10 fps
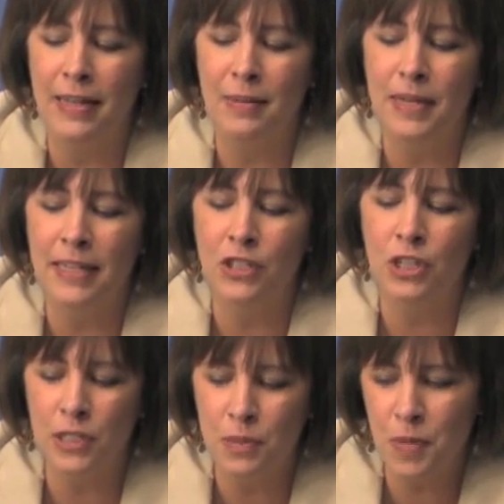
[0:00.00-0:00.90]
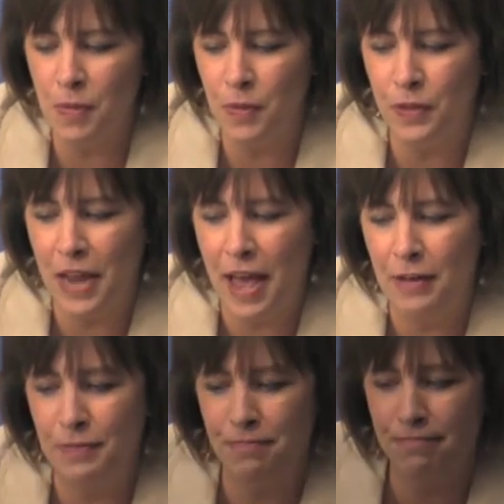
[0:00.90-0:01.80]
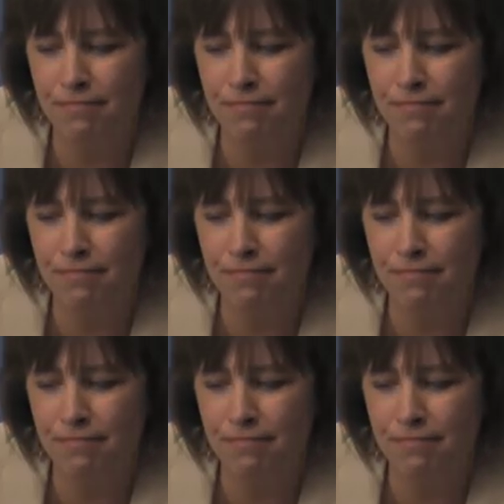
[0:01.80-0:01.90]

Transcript: It shuts people down.